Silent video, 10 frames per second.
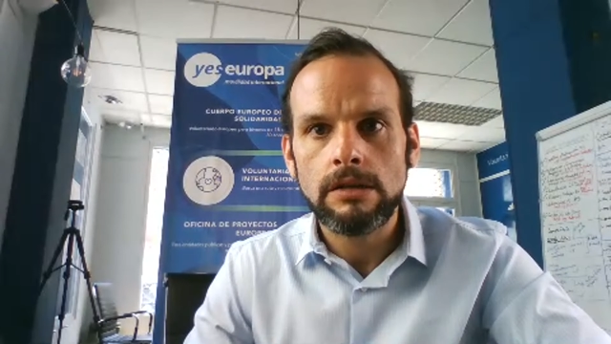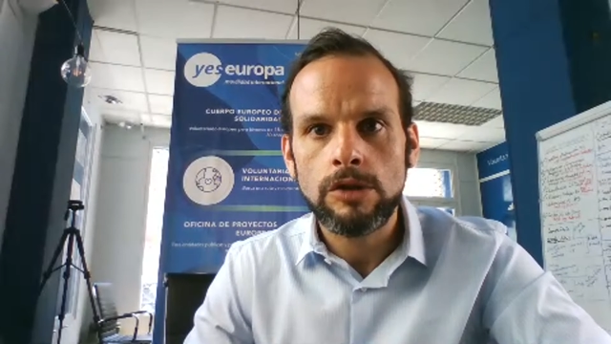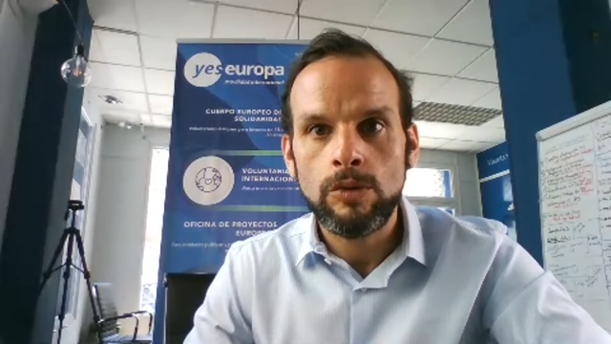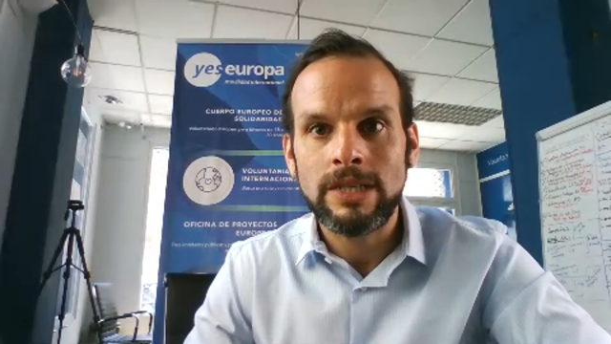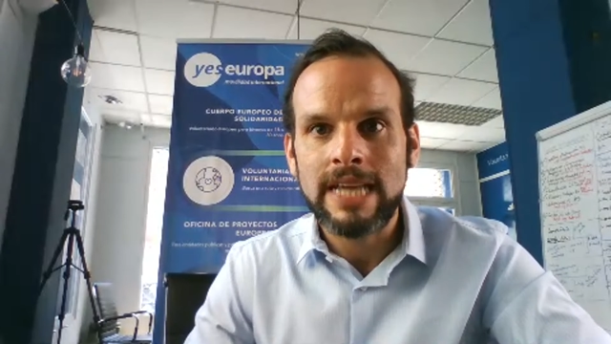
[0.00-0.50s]

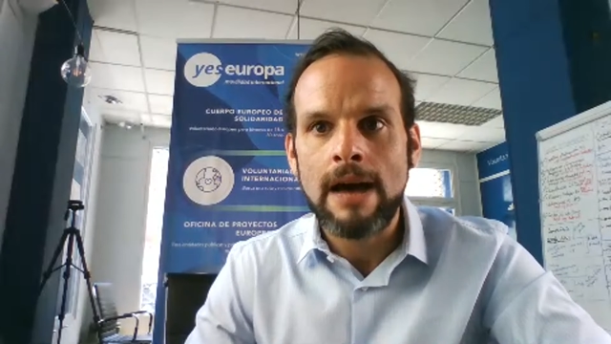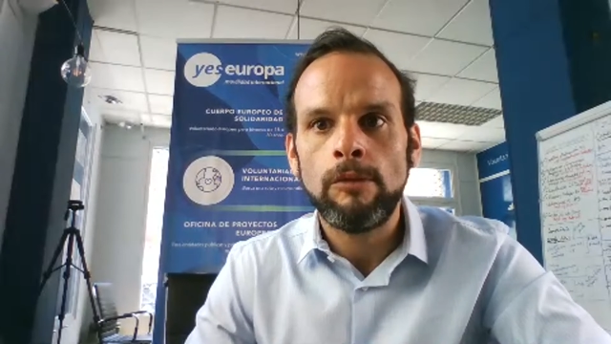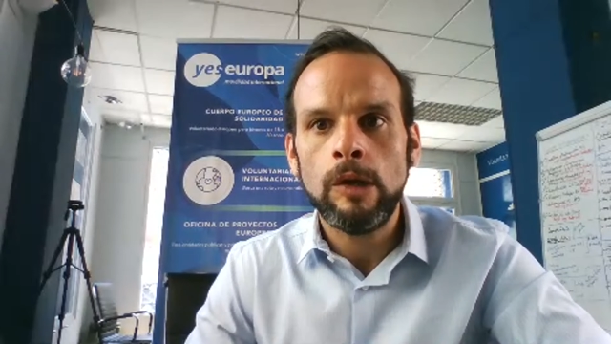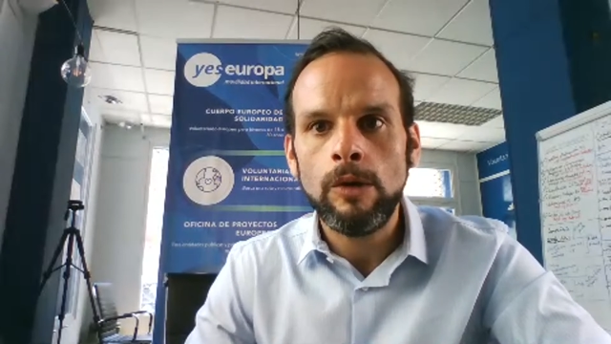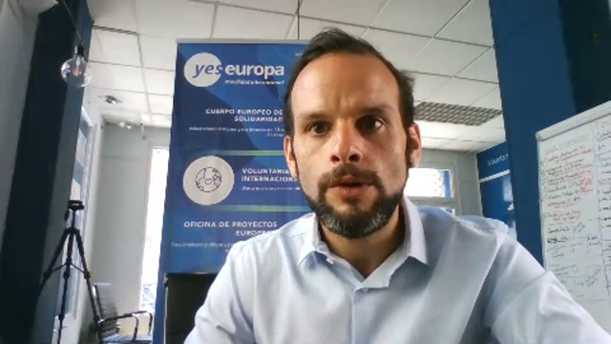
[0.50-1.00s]
to a
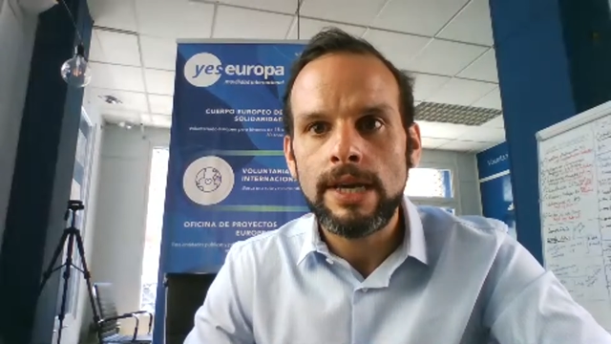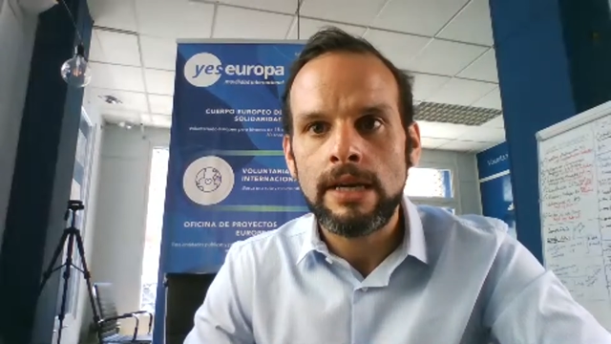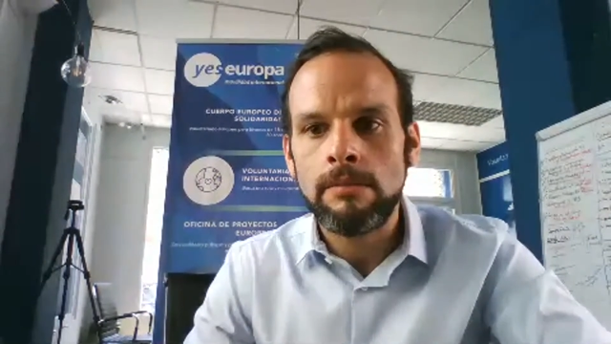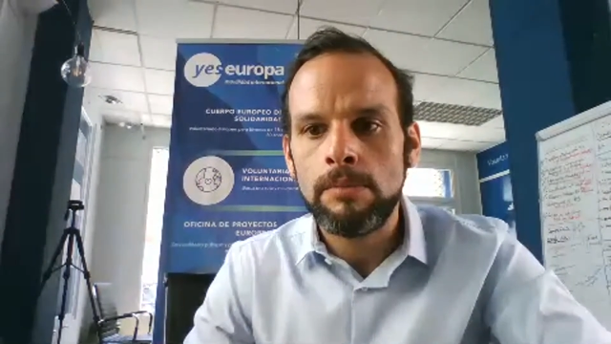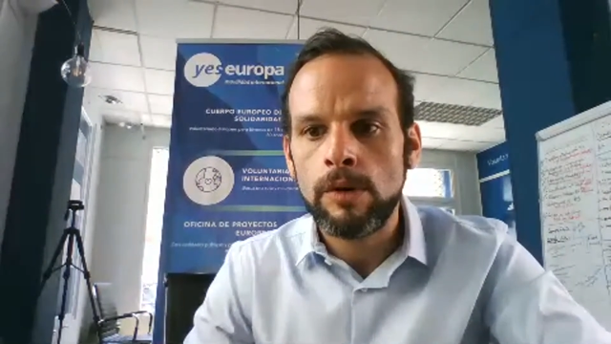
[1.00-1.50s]
download
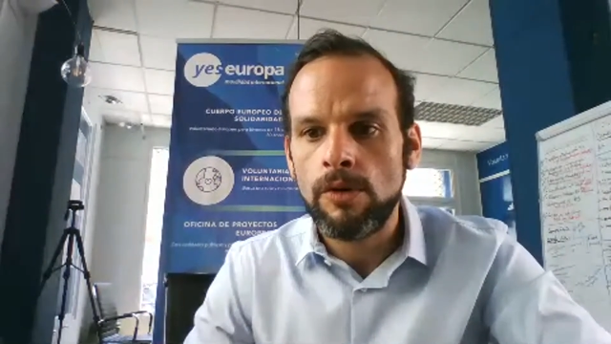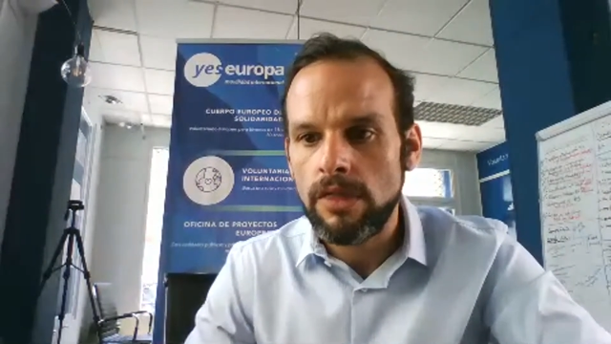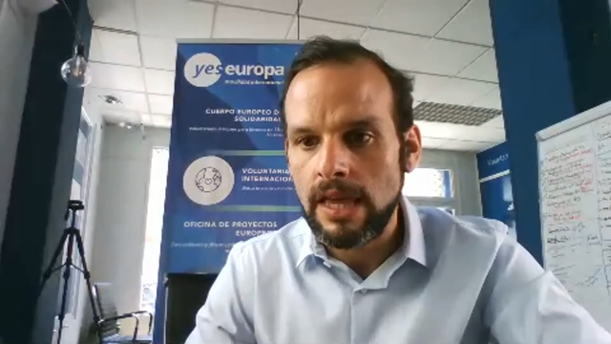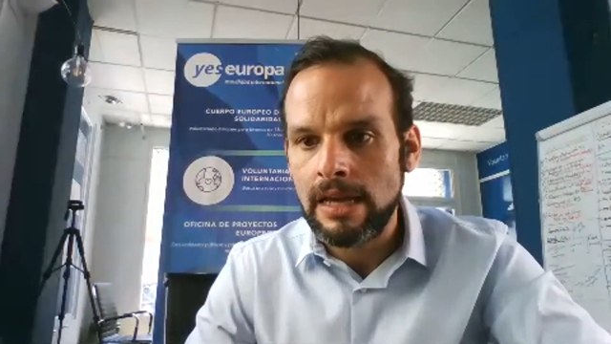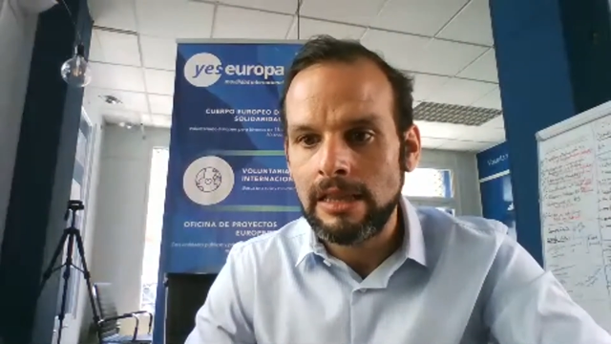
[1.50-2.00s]
in
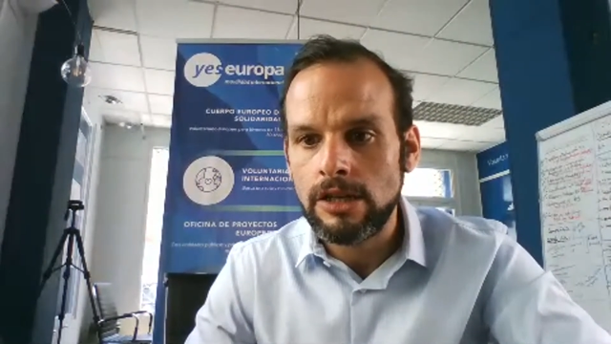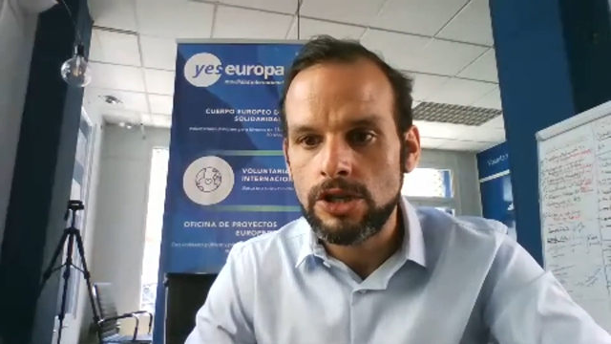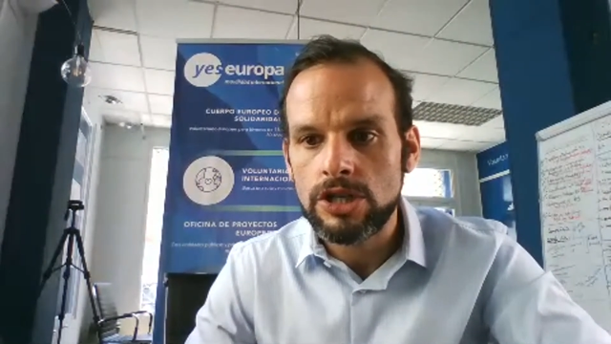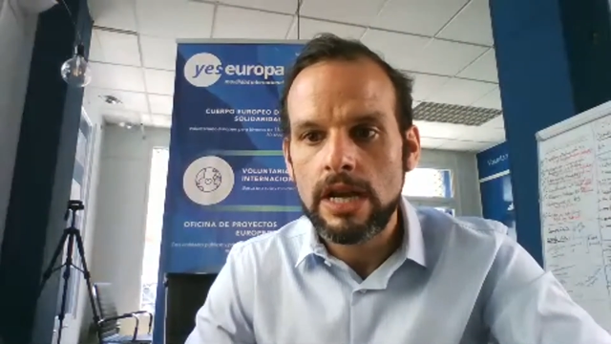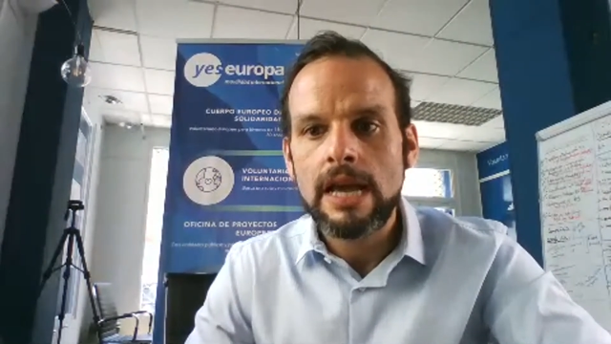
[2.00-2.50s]
both
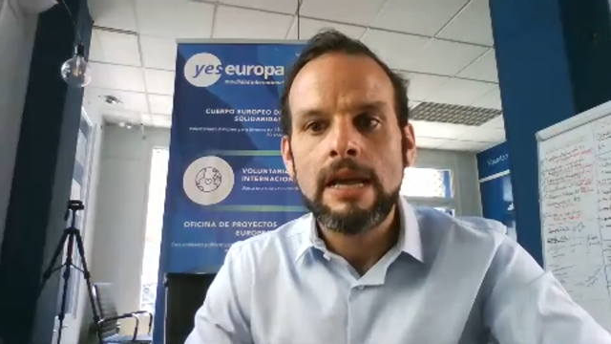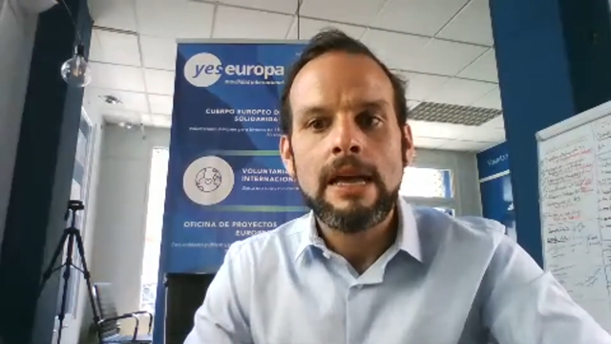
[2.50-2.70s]
English